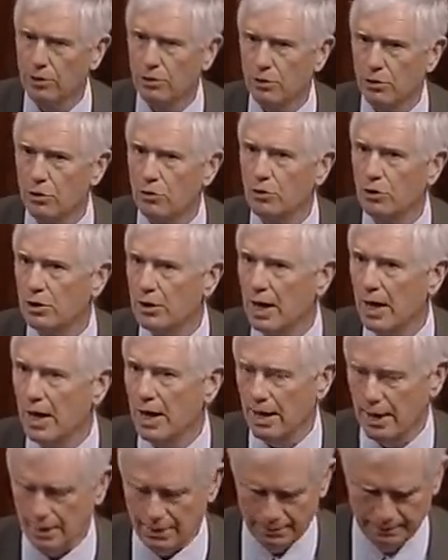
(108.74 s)
to
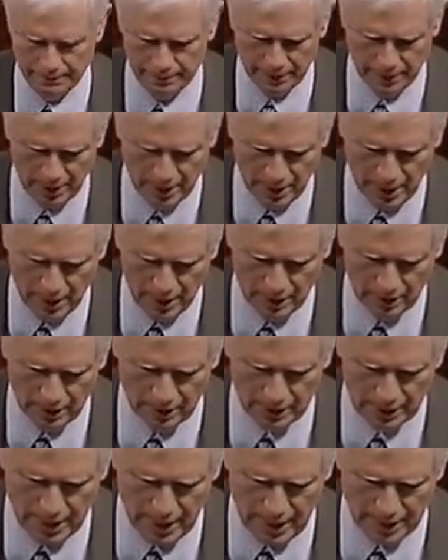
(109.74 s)
today, the
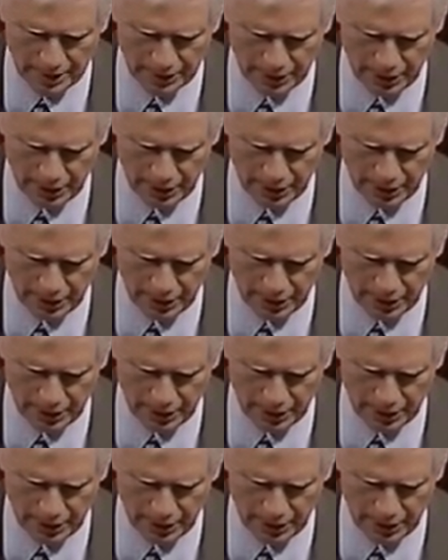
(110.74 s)
tax